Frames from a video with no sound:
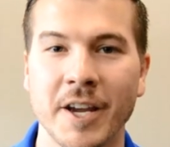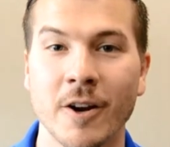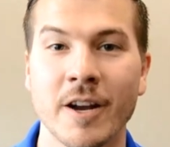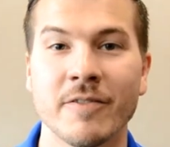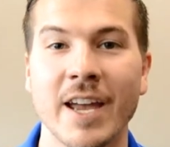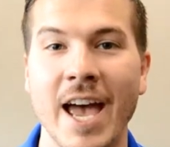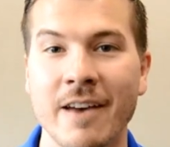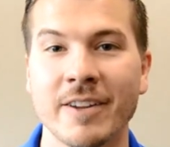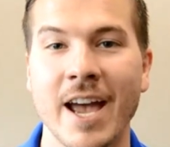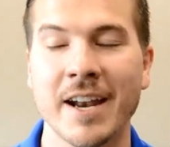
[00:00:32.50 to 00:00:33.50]
care, if they
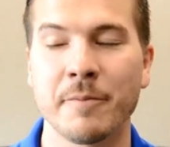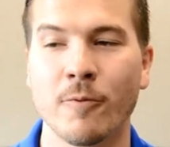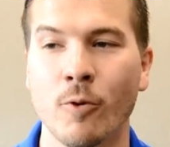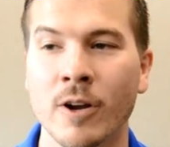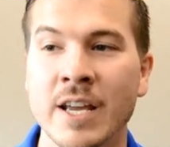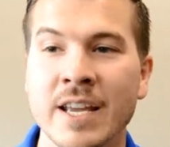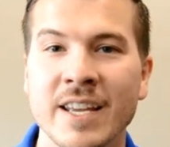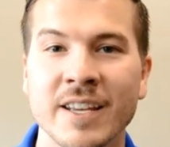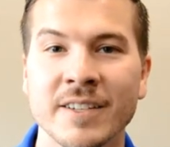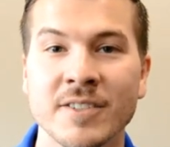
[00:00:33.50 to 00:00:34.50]
haven't had it before,
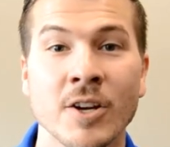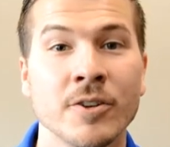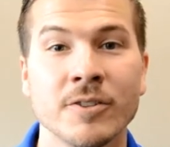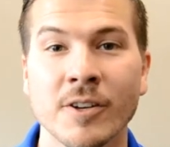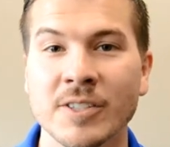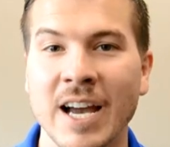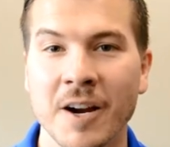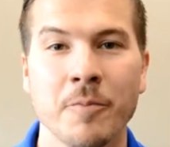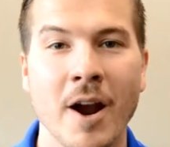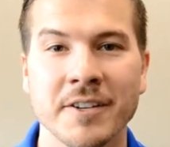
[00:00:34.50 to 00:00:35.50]
is does
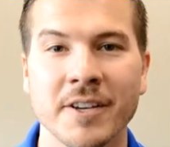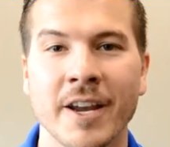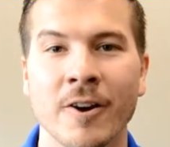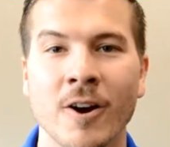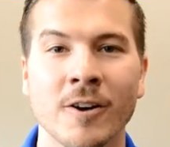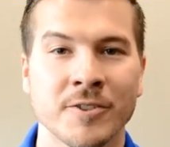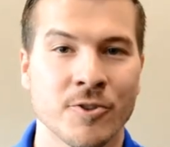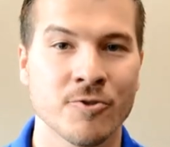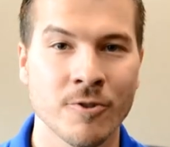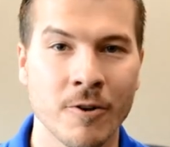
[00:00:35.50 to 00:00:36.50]
chiropractic care cause a
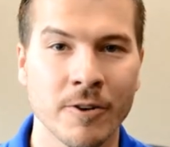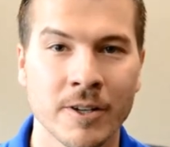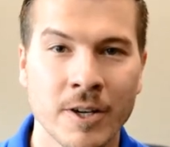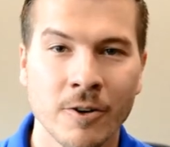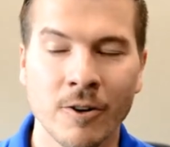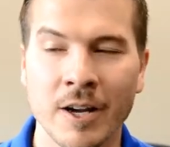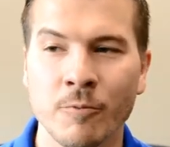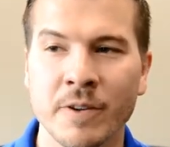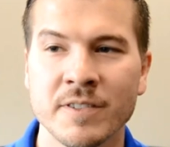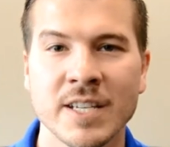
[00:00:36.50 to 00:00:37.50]
stroke, right?
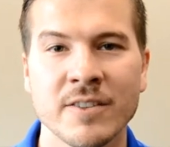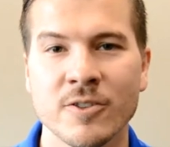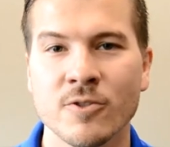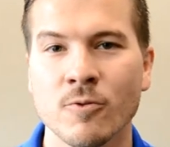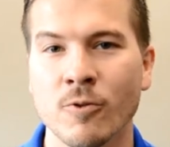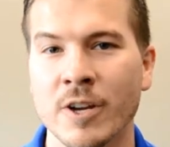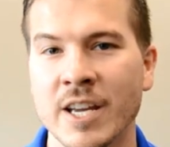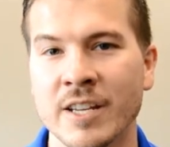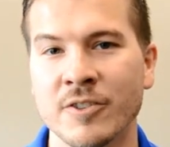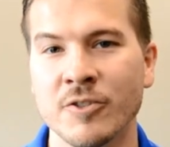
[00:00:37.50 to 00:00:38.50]
We've seen this
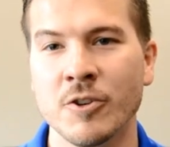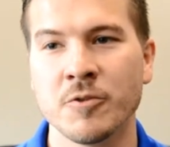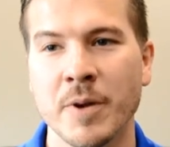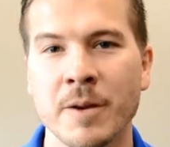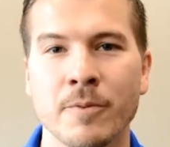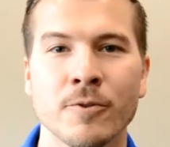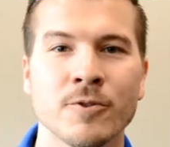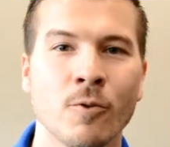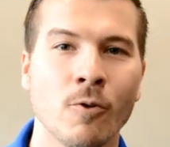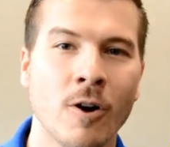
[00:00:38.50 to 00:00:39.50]
story in newspapers
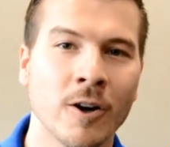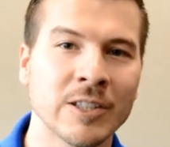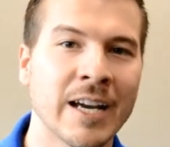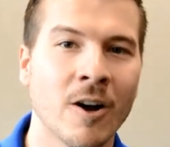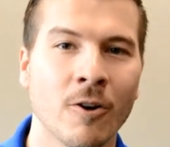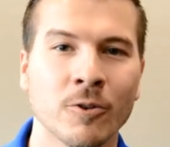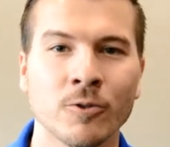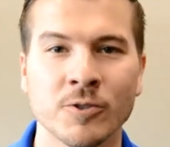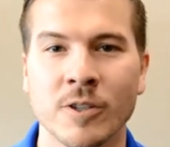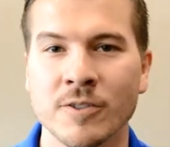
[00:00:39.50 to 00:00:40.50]
or online
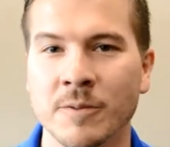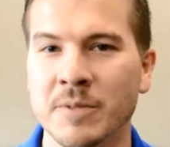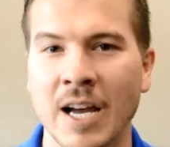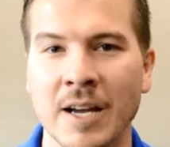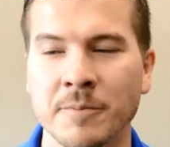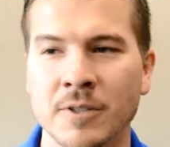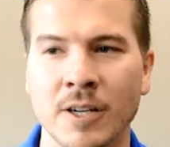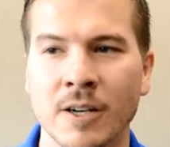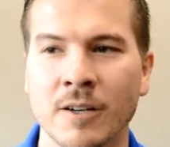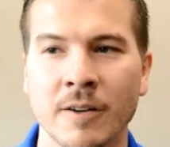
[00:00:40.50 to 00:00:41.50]
articles sometimes,
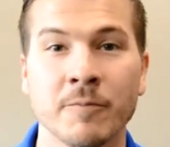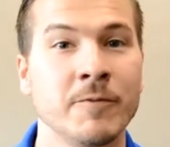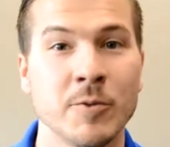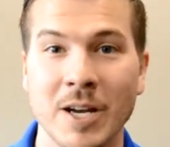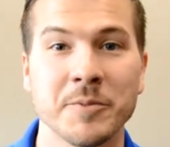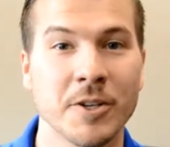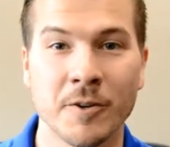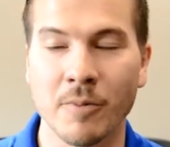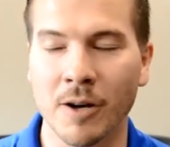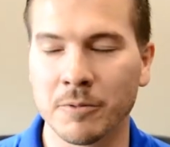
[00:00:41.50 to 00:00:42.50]
uh, a few times a year
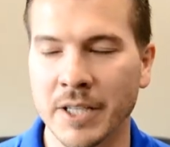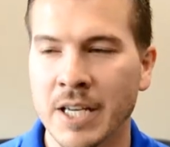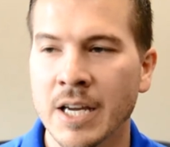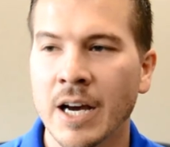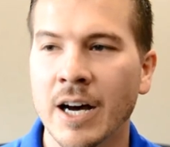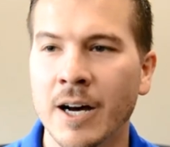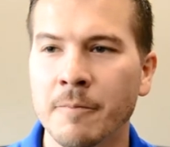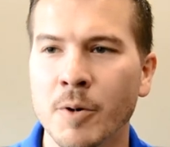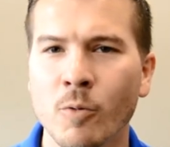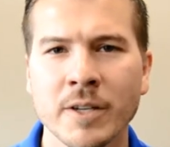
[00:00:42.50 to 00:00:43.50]
probably, um,
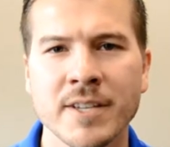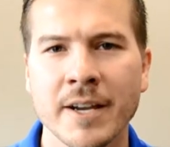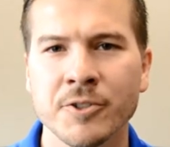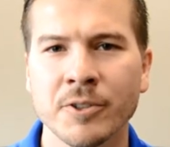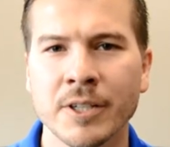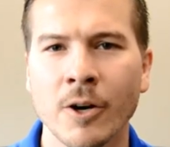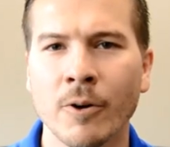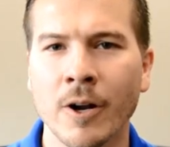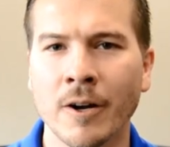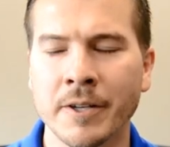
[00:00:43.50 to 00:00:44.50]
but what's actually
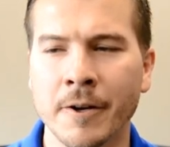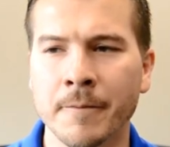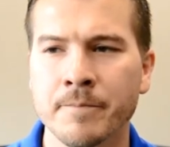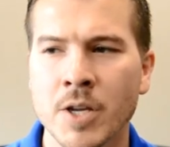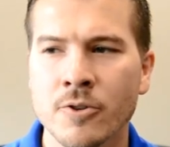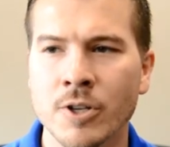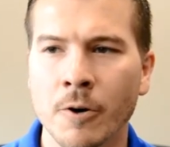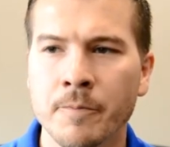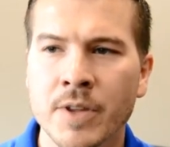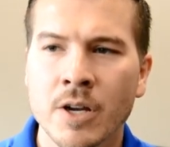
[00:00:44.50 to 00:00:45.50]
going on here?
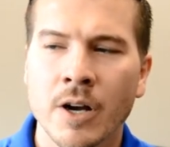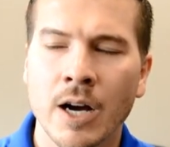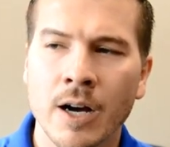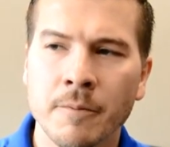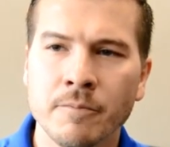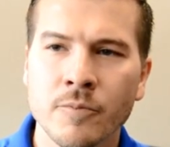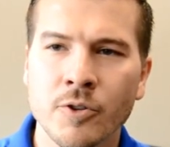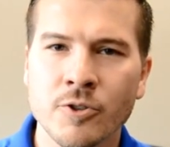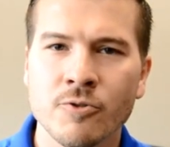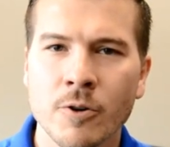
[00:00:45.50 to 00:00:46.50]
So um,
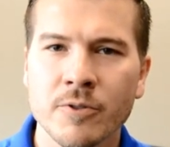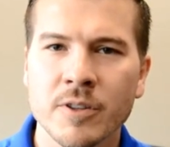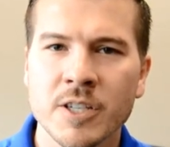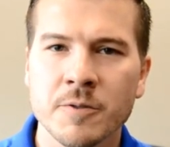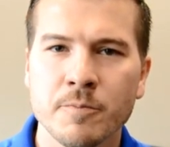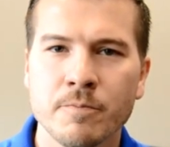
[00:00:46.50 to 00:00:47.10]
the stroke that these